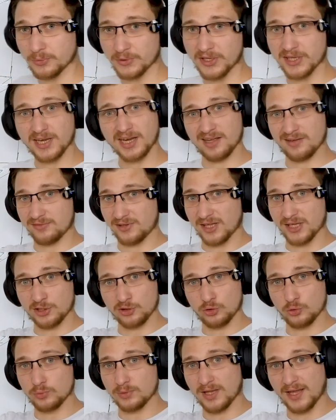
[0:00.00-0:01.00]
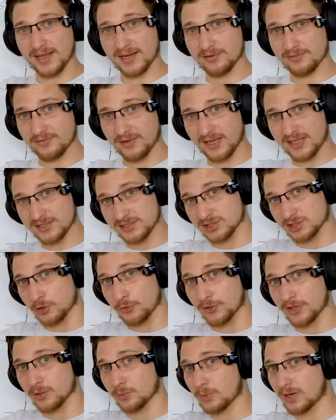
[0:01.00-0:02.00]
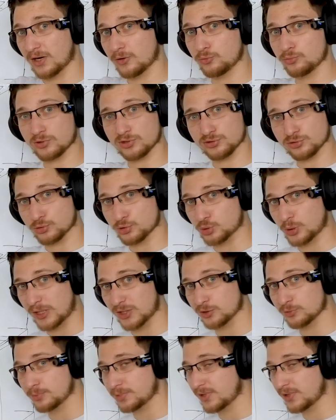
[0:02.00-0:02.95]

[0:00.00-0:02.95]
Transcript: we can have like cool light effects going around whilst we're trying to